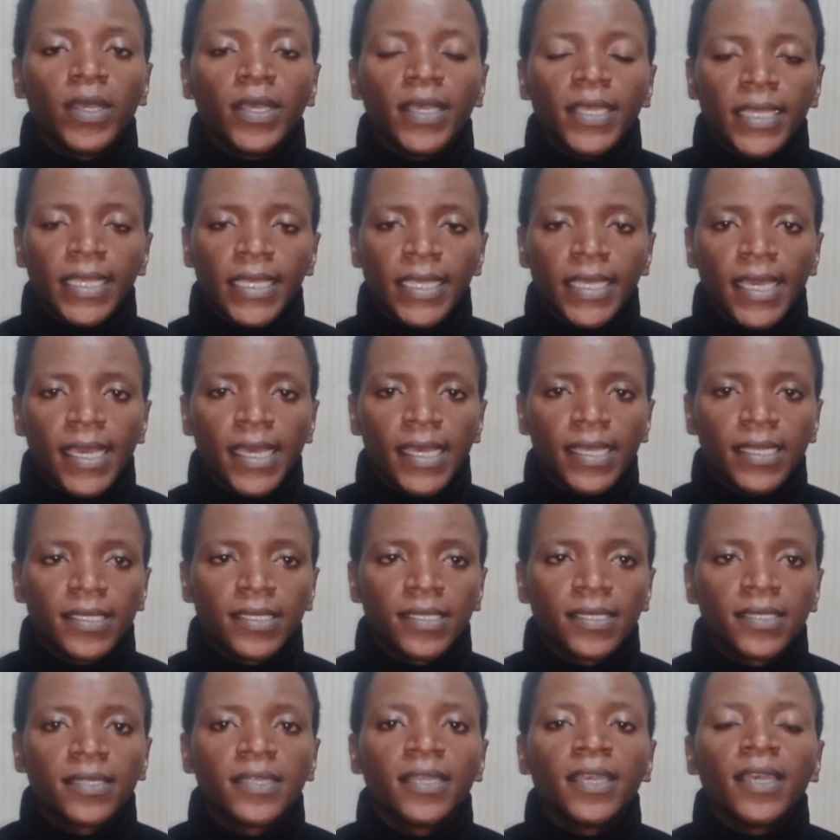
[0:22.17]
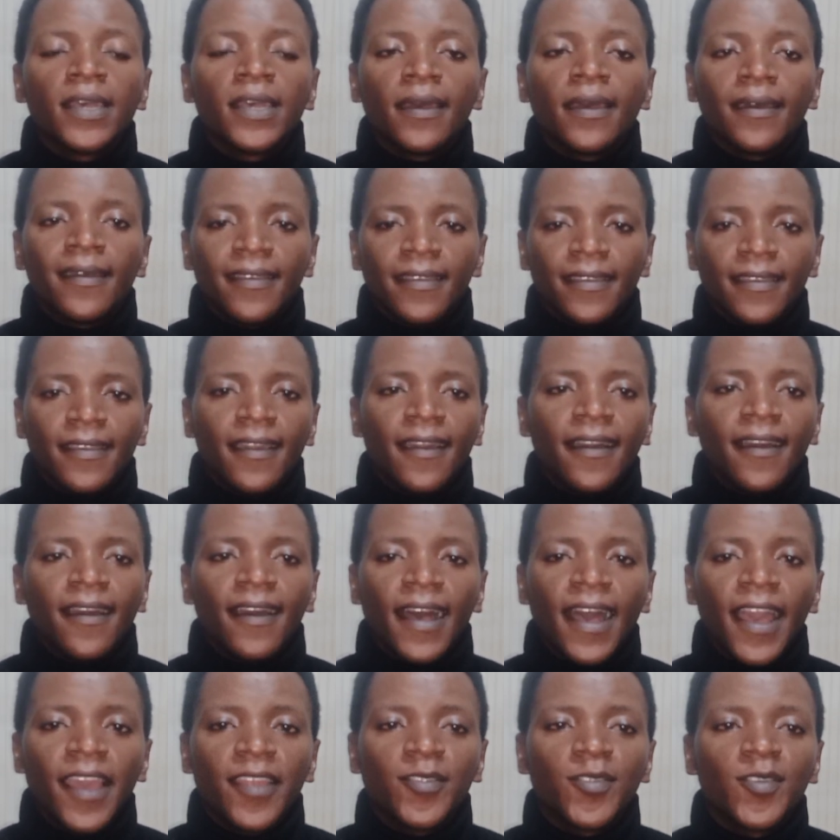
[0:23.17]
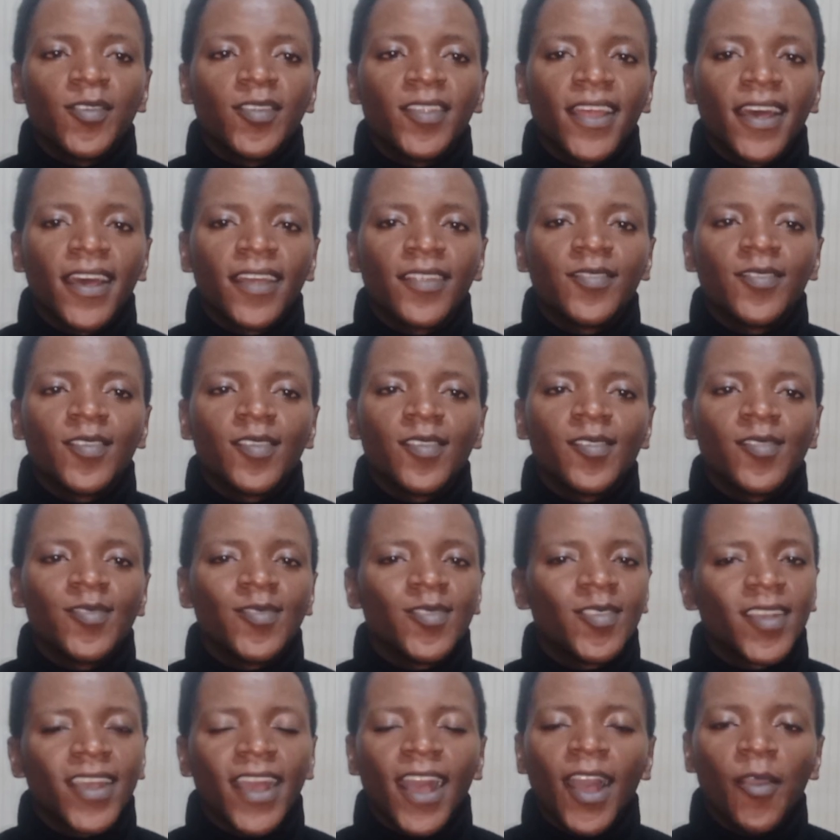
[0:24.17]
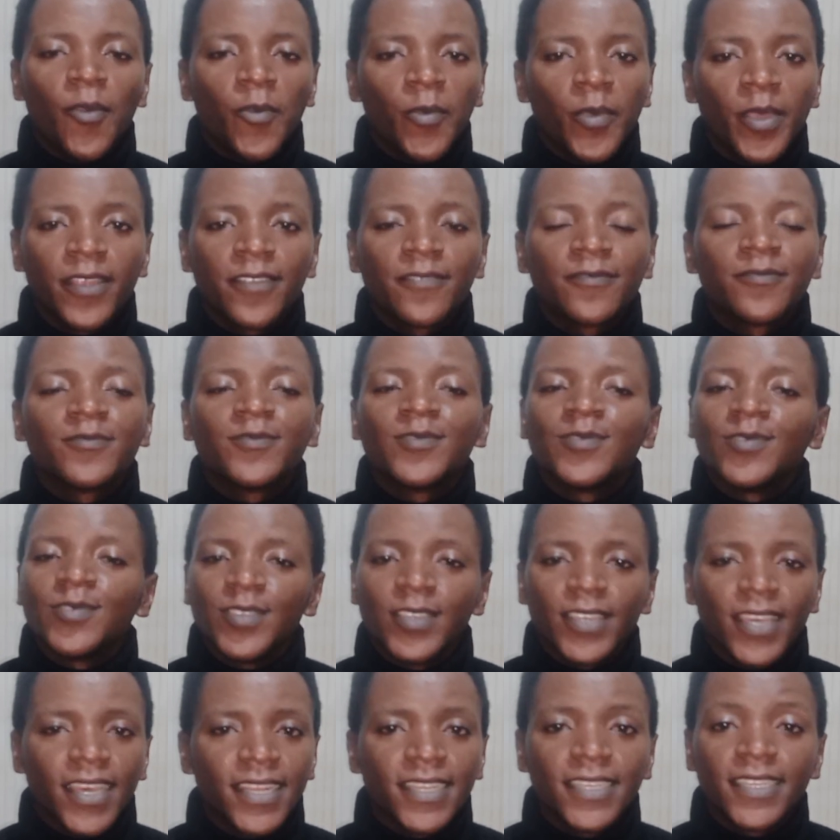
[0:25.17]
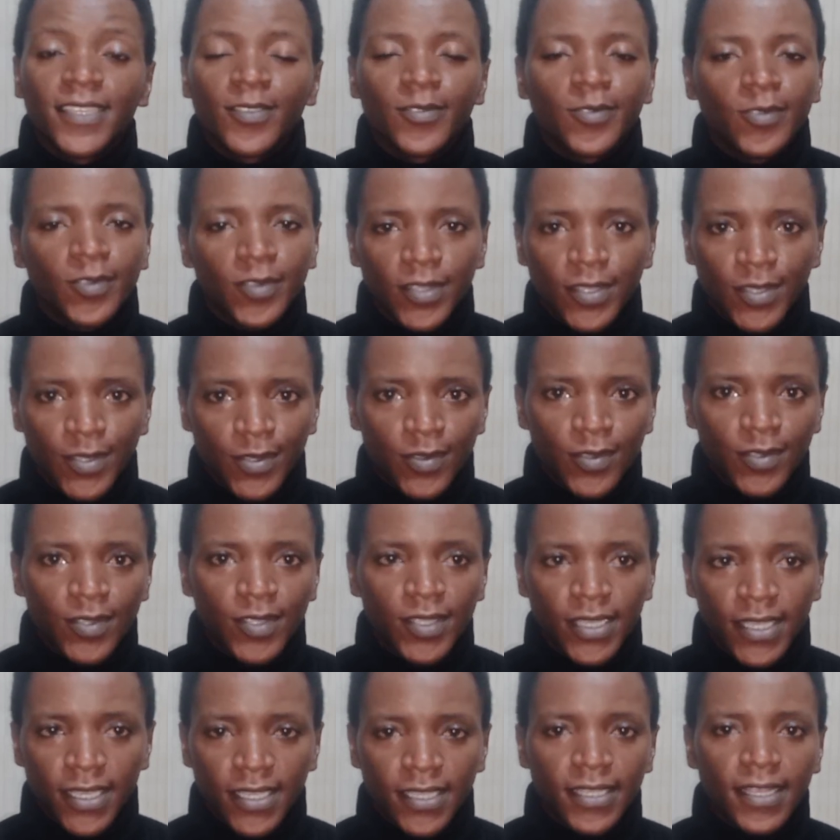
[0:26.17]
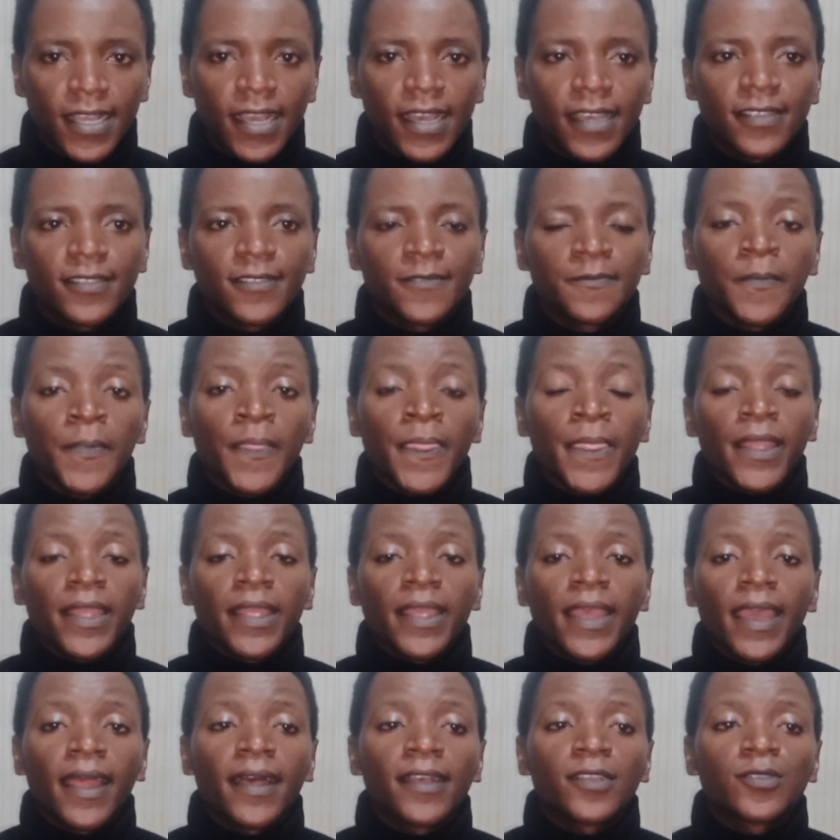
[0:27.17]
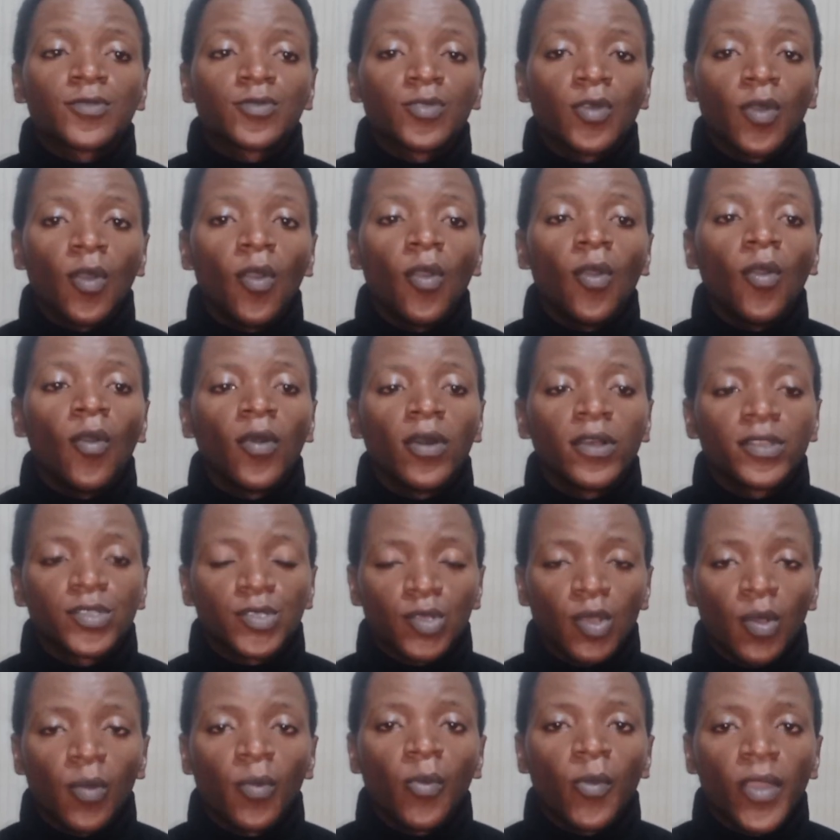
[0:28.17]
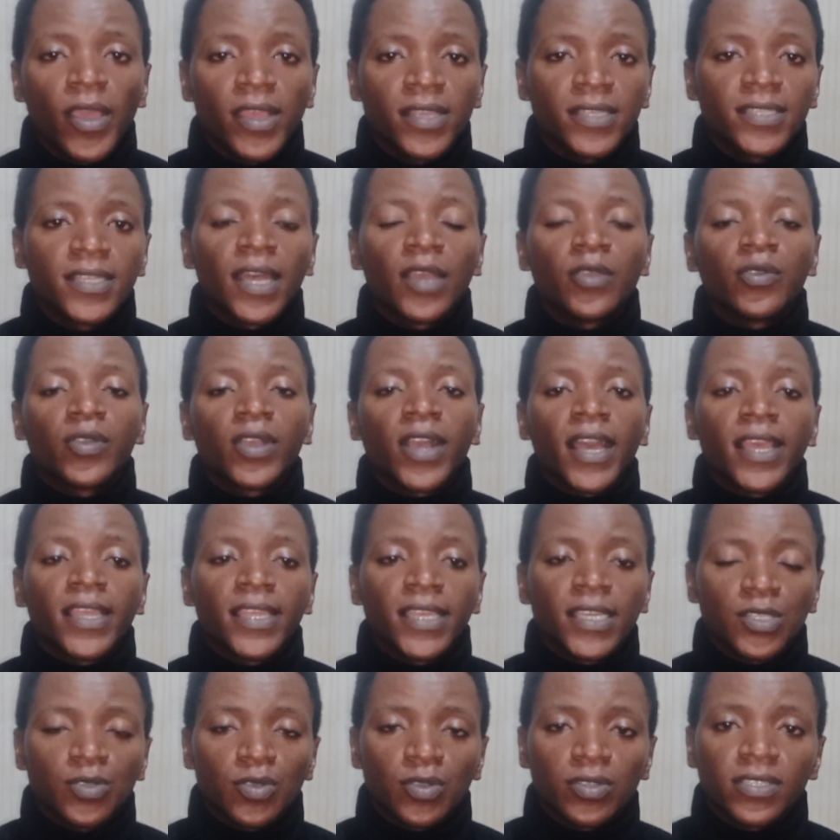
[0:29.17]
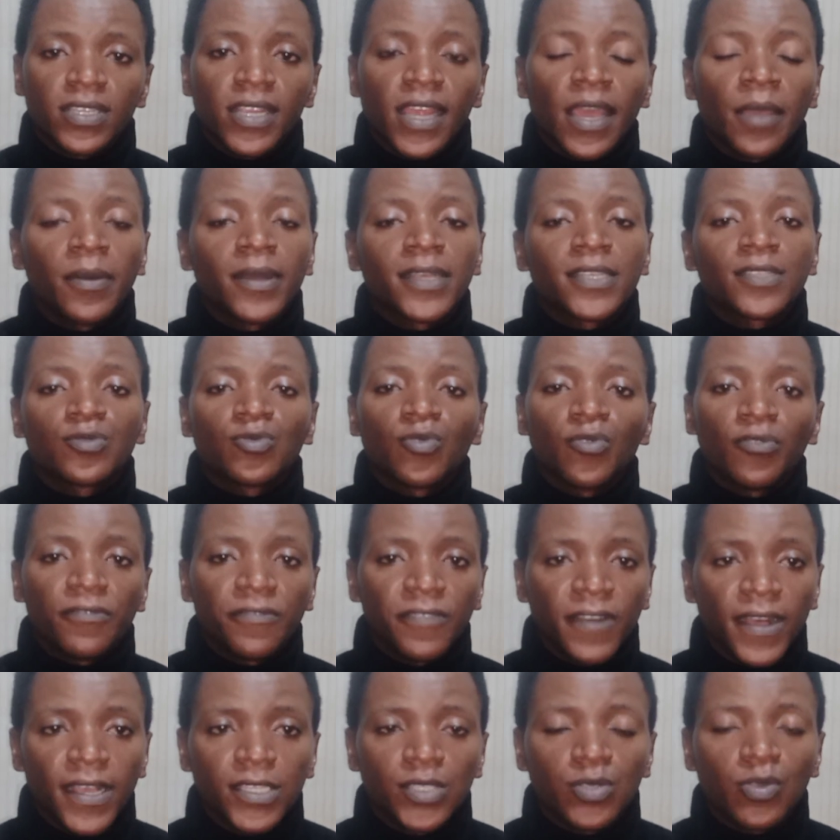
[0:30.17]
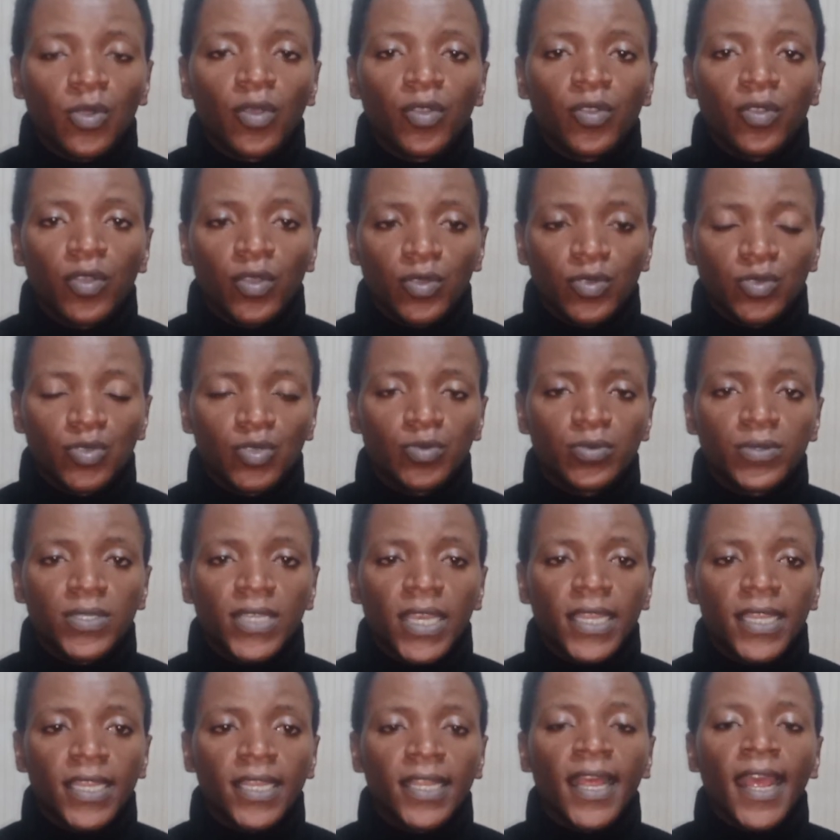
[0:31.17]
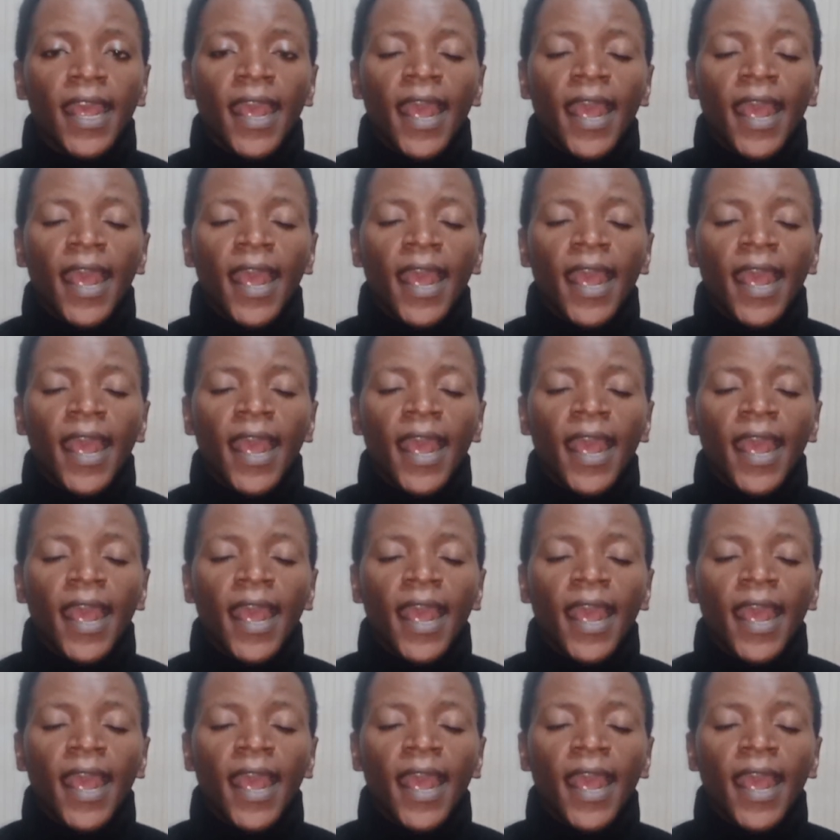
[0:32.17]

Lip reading: Yes, yeah, I know that you can't wait to hear this good news. Yes, guys, there are some ways that you can get subscribers so fast on your YouTube channel.